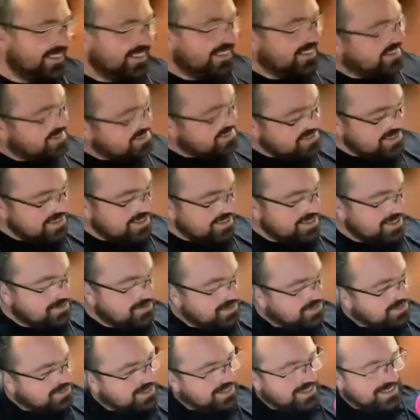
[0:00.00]
my God, it's
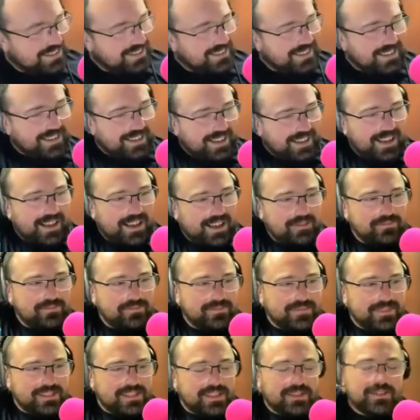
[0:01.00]
terrible.
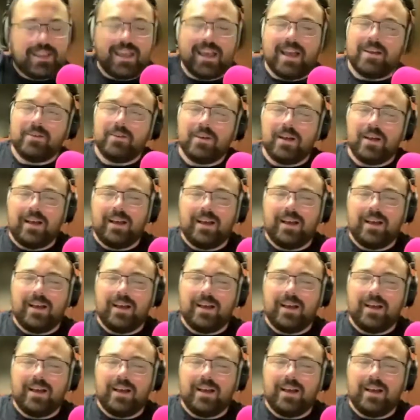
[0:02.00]
So yeah,